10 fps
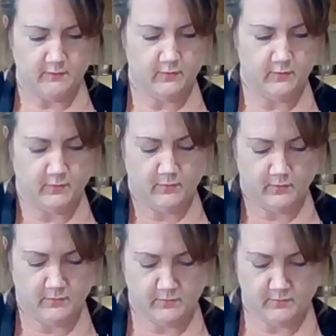
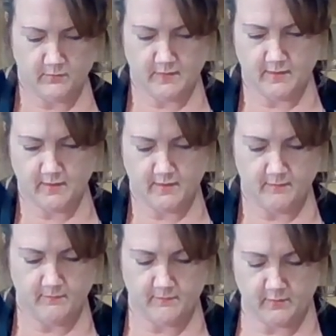to 1
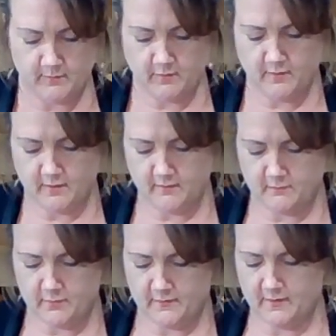cup. So I'm gonna go ahead
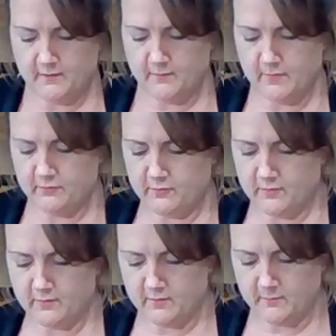and put that in the
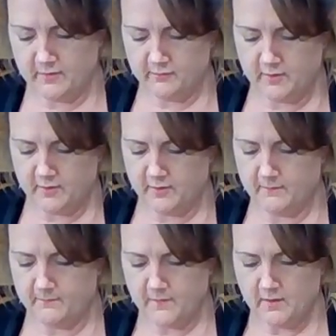measuring
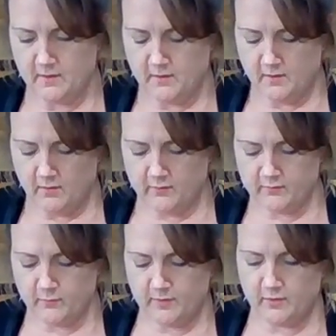cup.
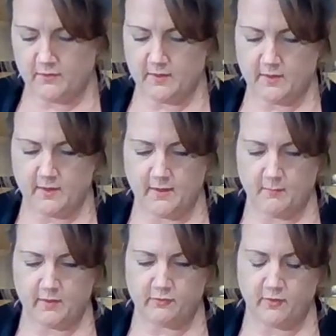Also, when you're done
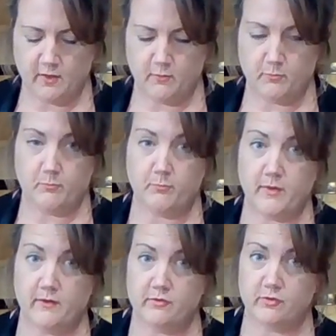cutting, make sure that you
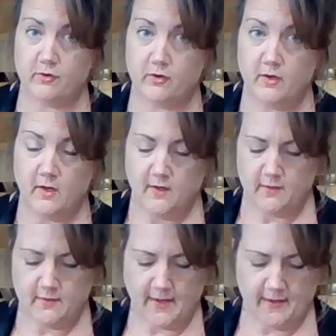place your
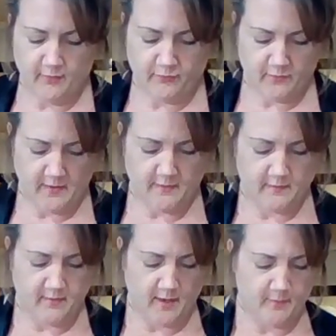knife at
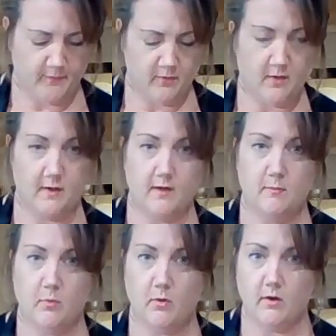the top of your
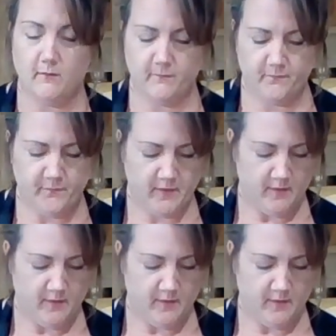cutting board,